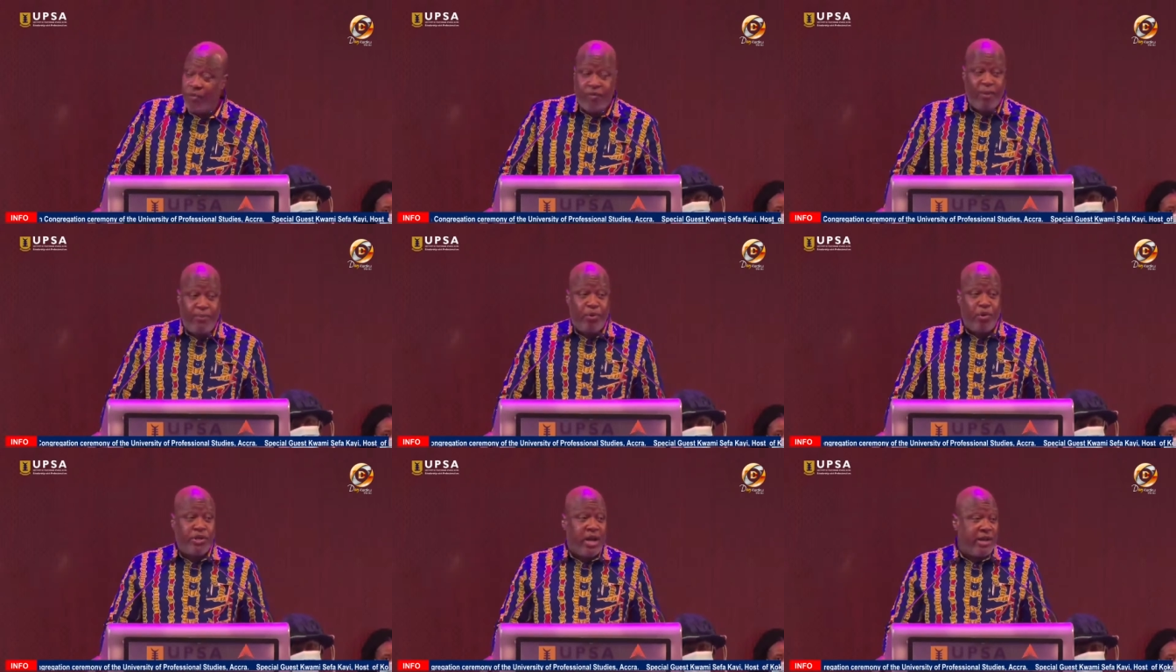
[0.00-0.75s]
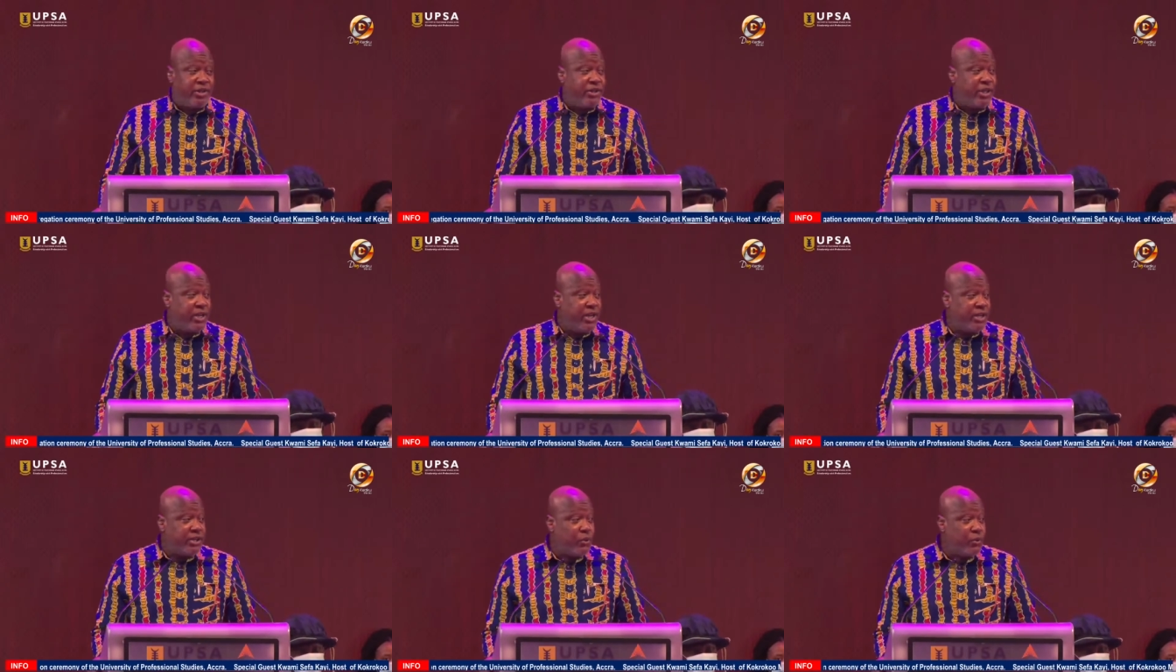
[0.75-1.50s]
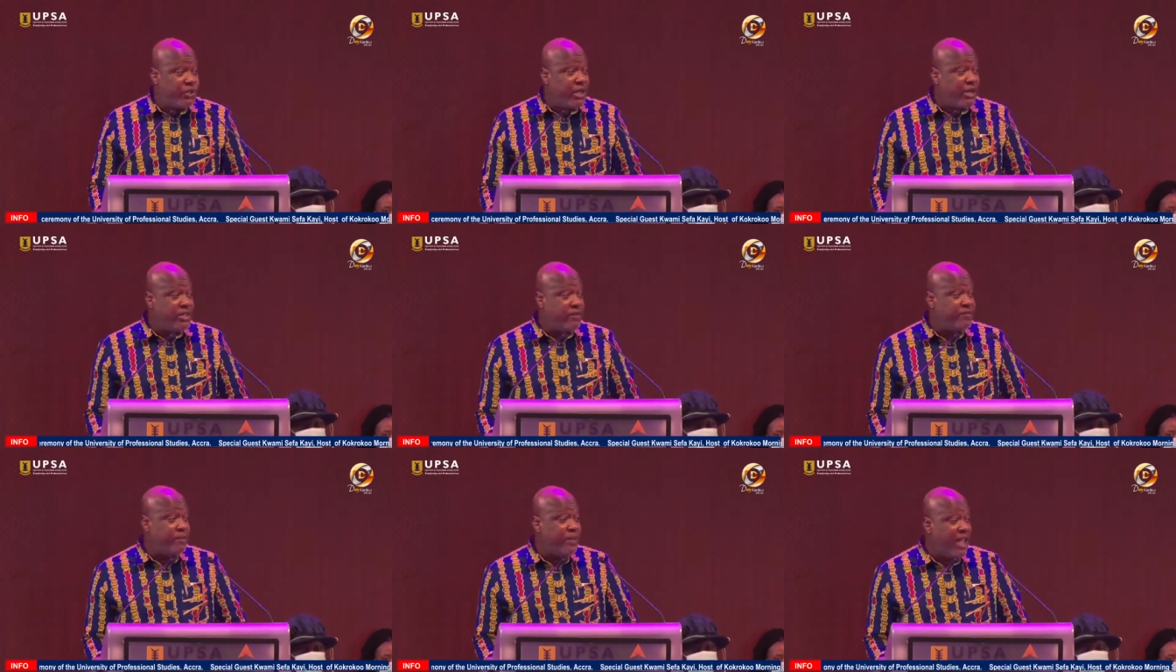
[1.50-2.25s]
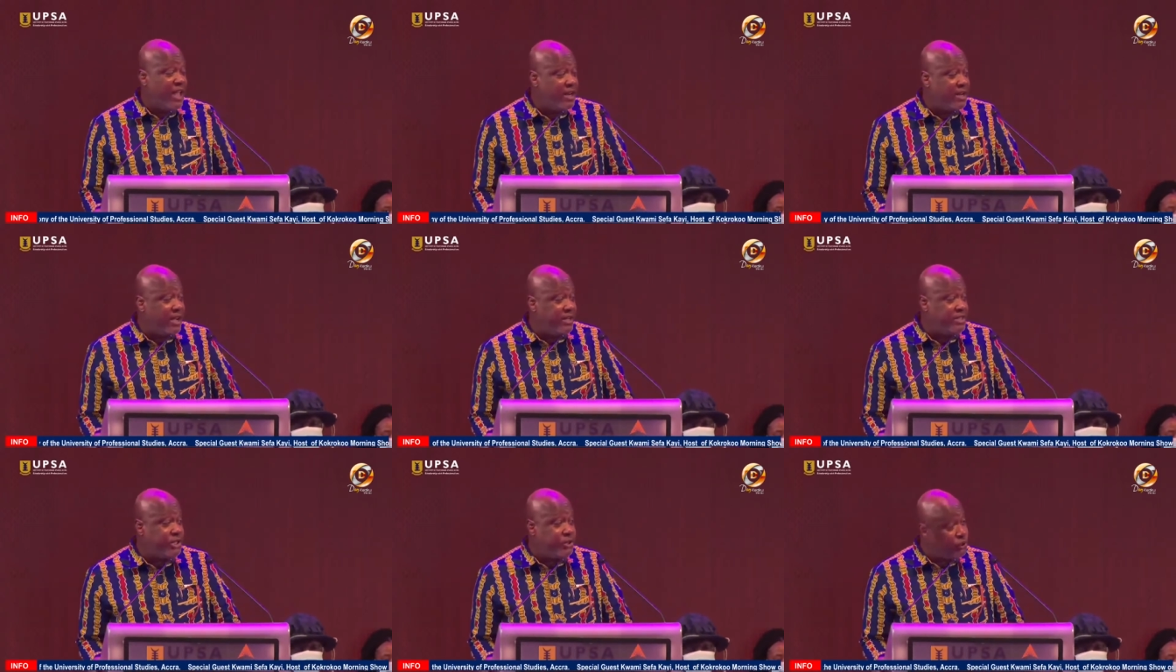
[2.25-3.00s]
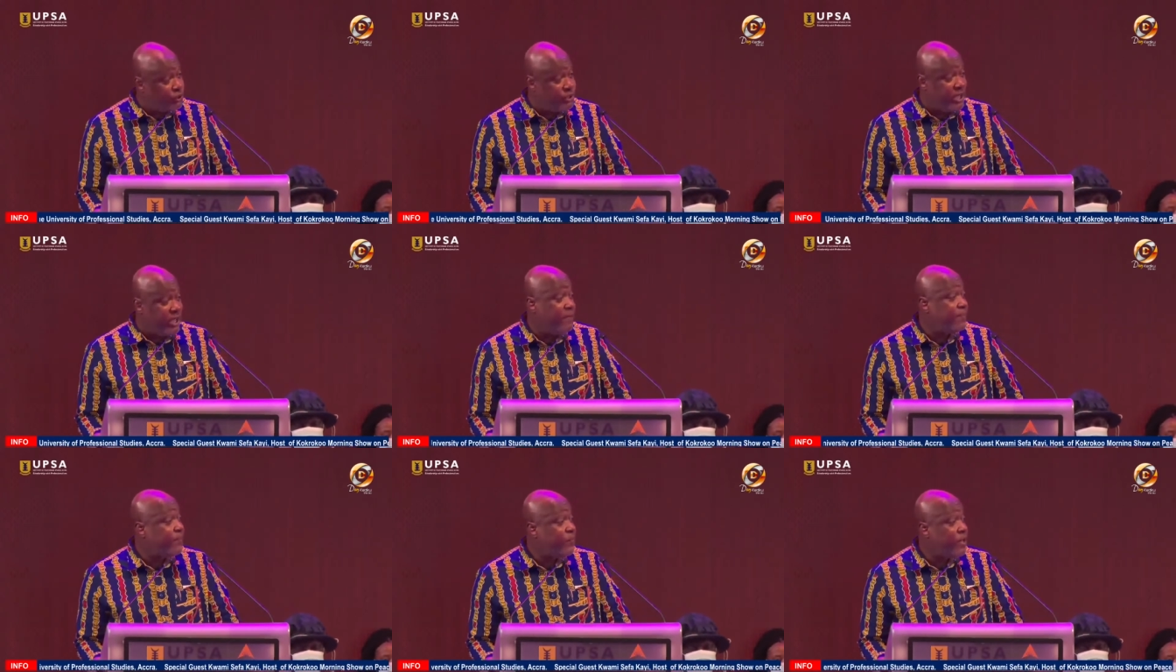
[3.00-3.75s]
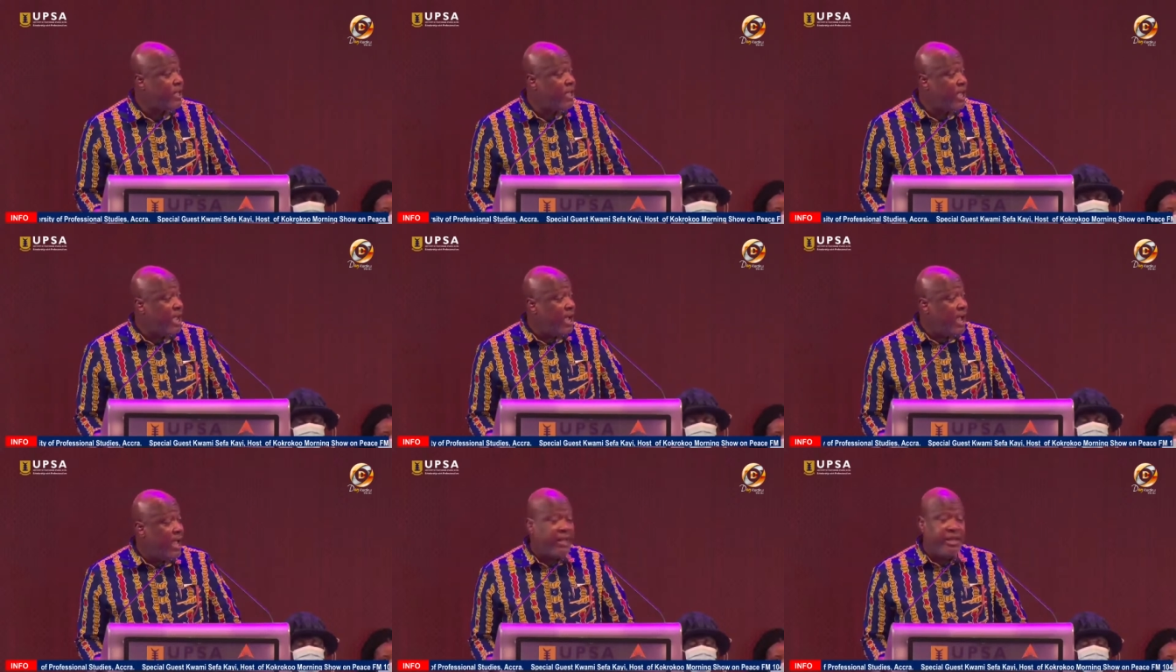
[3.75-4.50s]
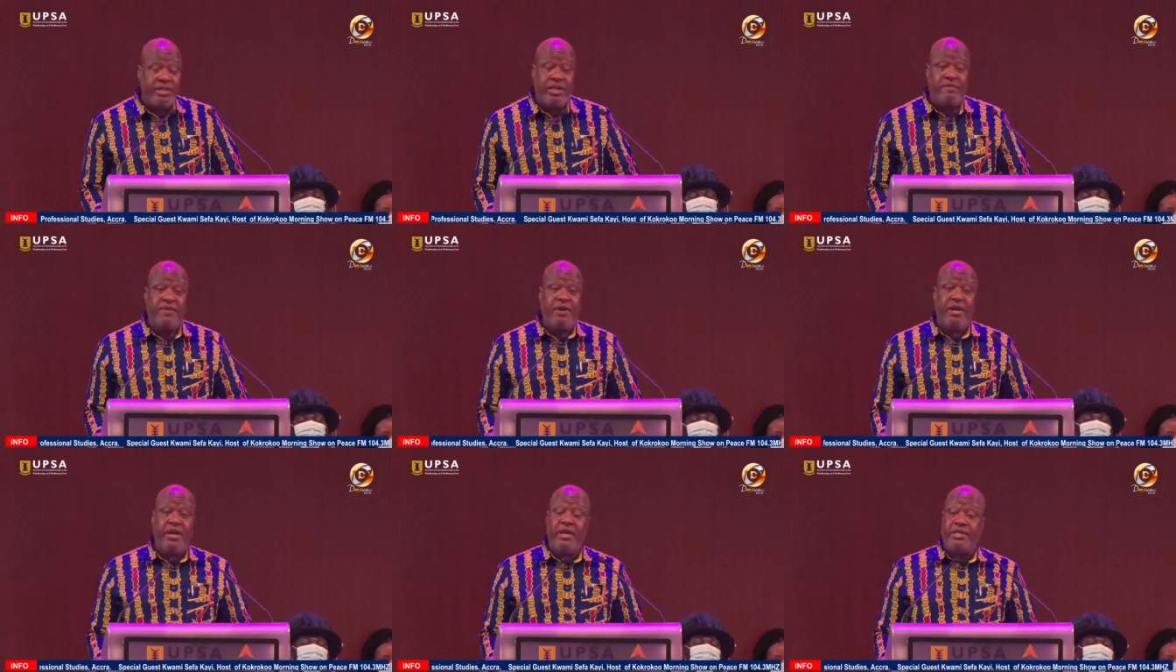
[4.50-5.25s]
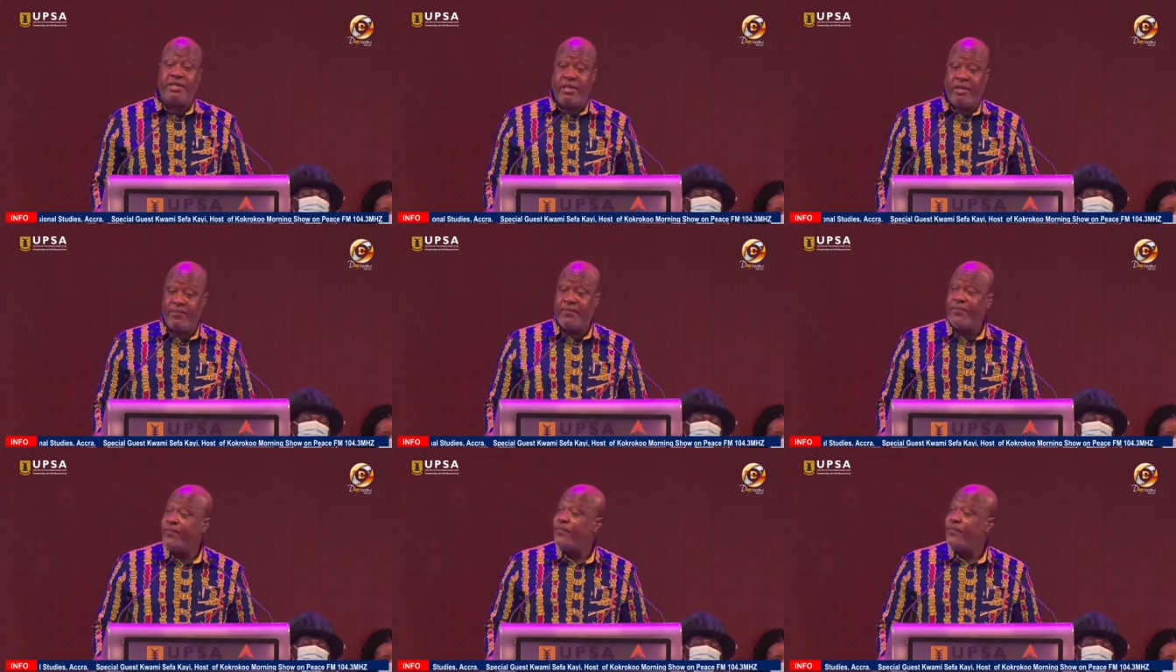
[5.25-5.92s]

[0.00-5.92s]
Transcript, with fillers: For a broadcast journalist who started from the early 90s to today, I can tell very easily